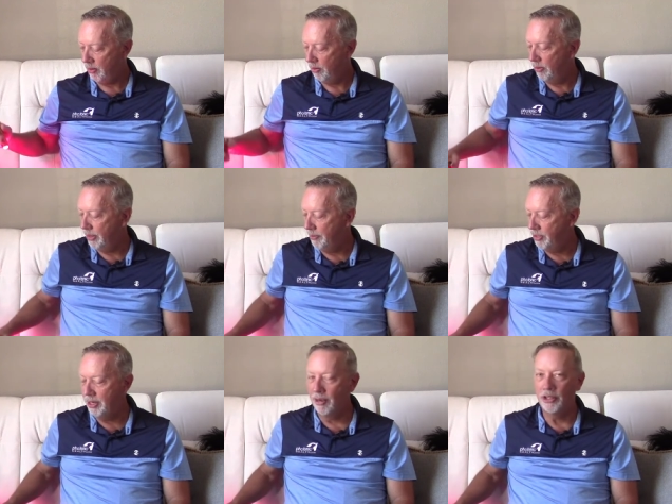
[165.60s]
well, you have to
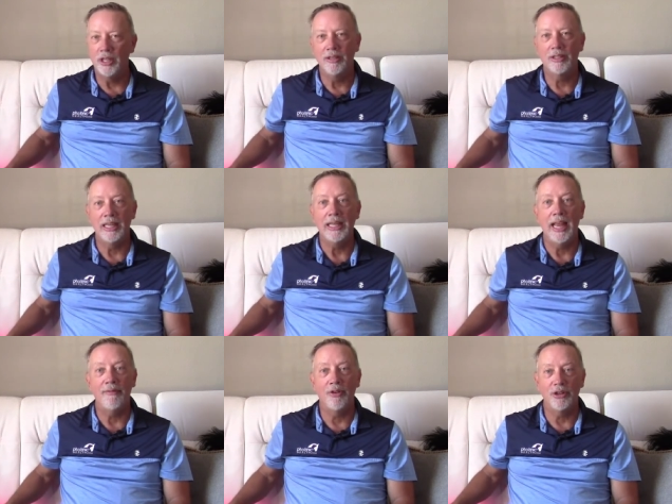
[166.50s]
see how she's seen
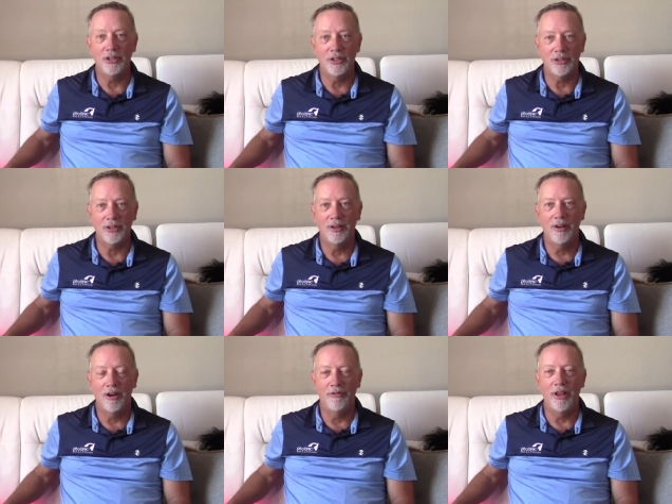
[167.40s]
that versus,
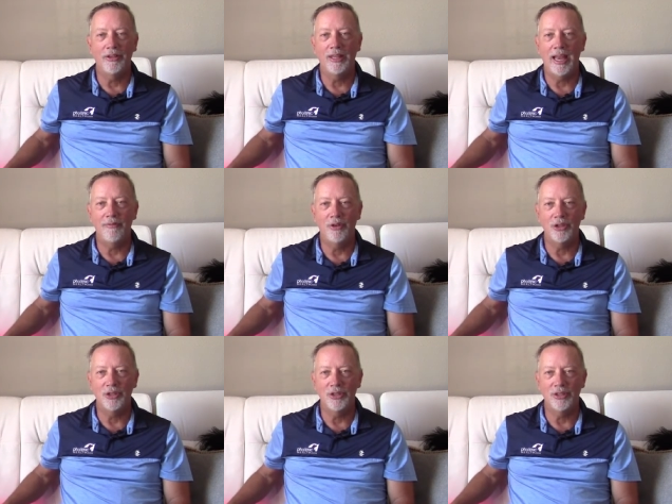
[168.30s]
or felt that
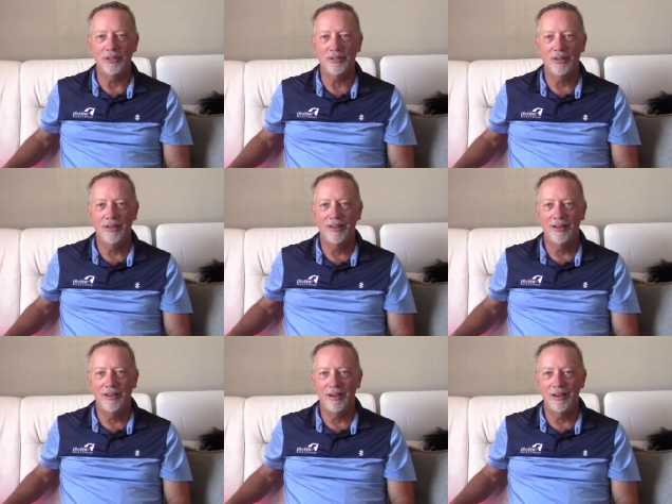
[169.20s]
versus
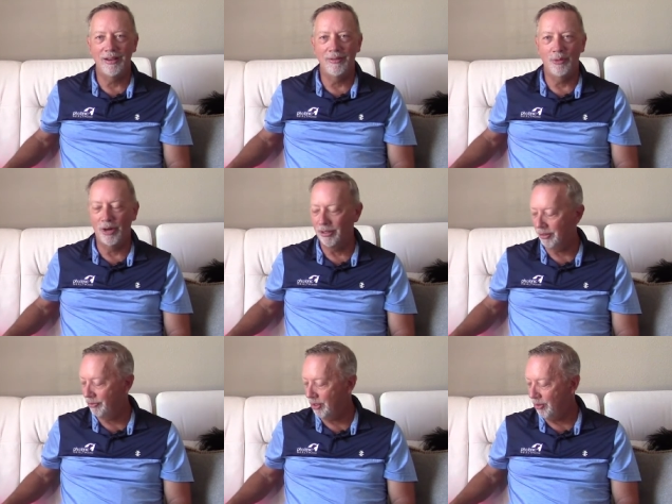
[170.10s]
uh, the
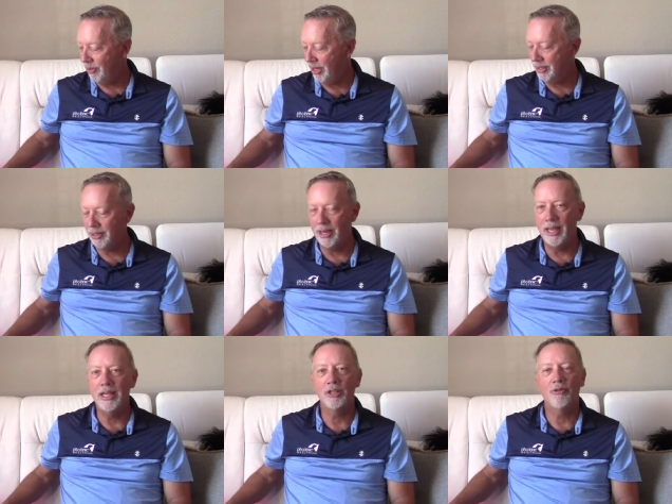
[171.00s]
regular. So it,
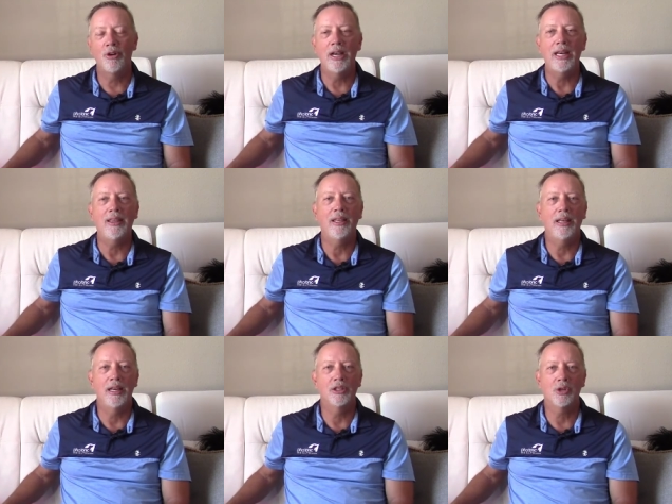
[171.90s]
it is for anything
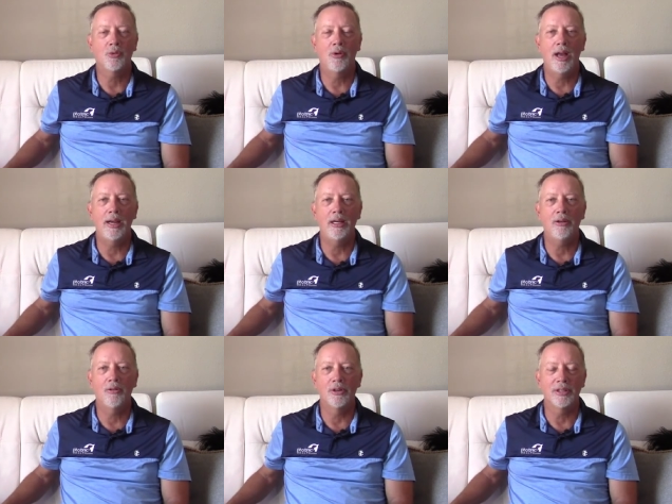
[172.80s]
that is
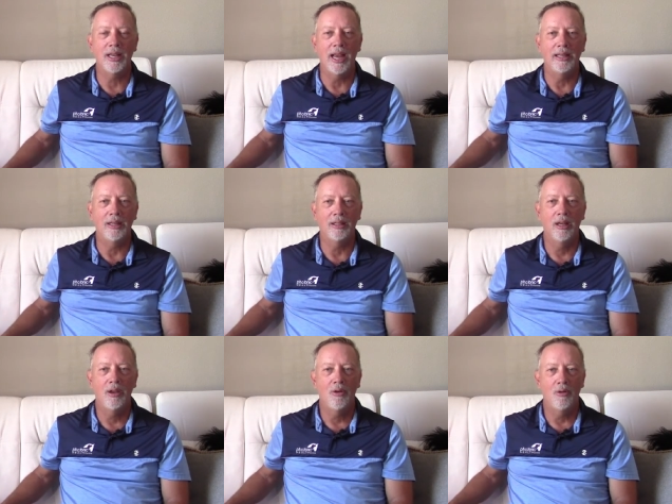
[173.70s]
chronic or stagnant
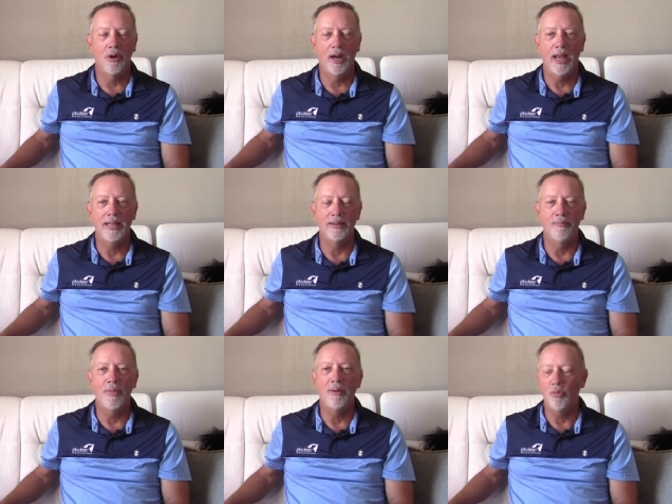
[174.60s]
or has a
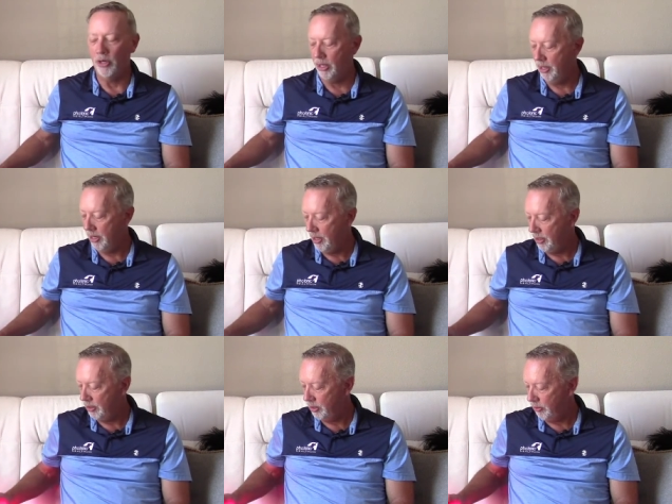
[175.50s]
memory
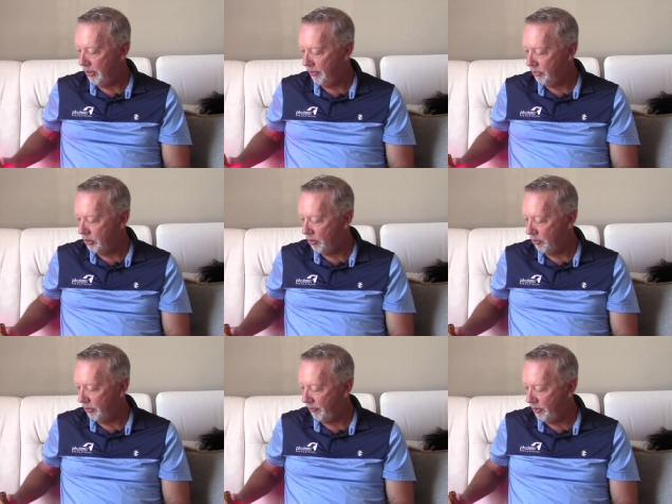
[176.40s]
to them.
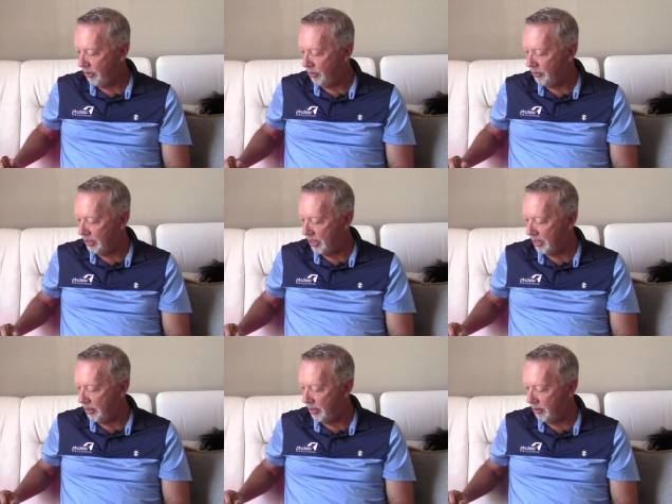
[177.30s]
So if you use it
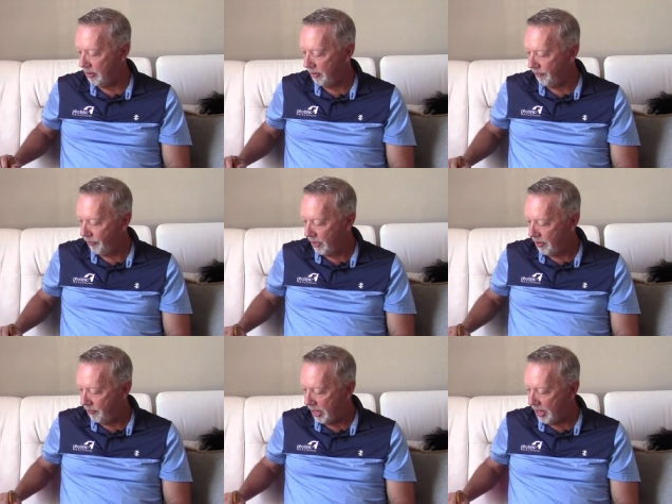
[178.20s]
on their
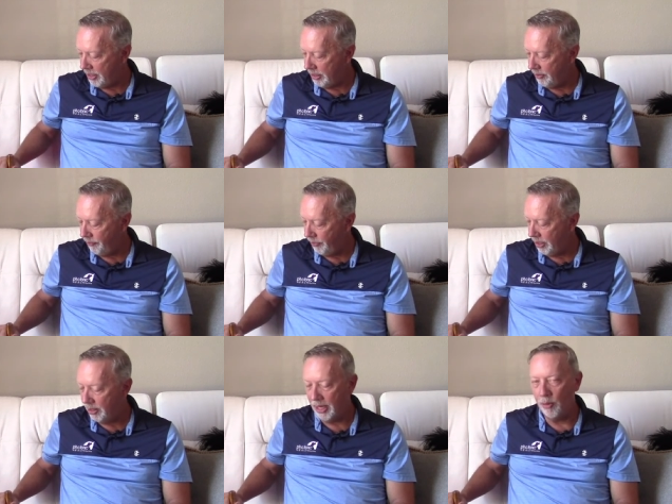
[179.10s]
body,
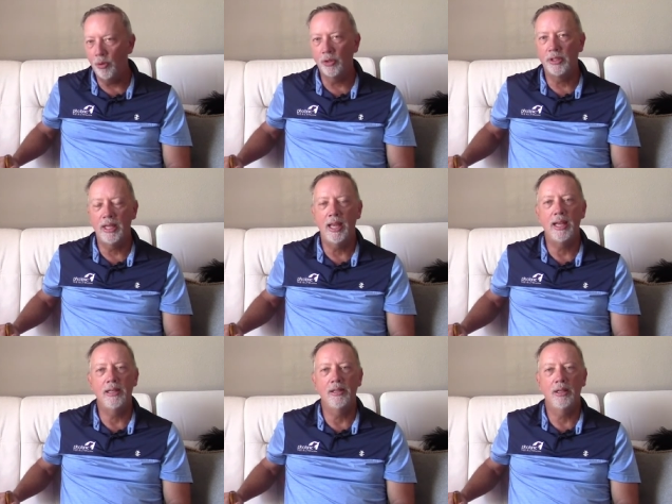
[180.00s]
they will
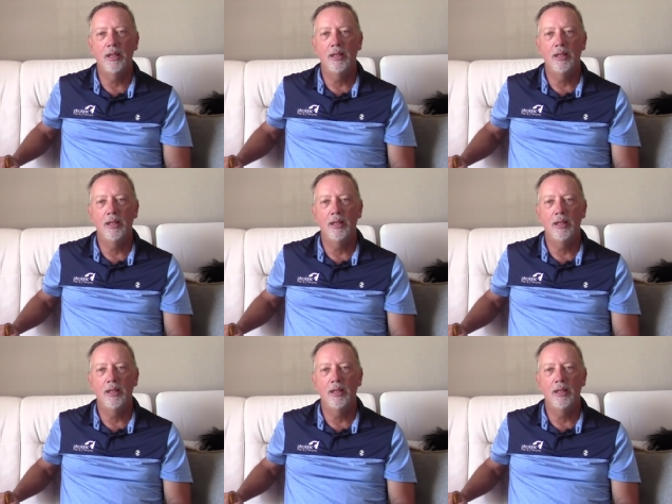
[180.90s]
tend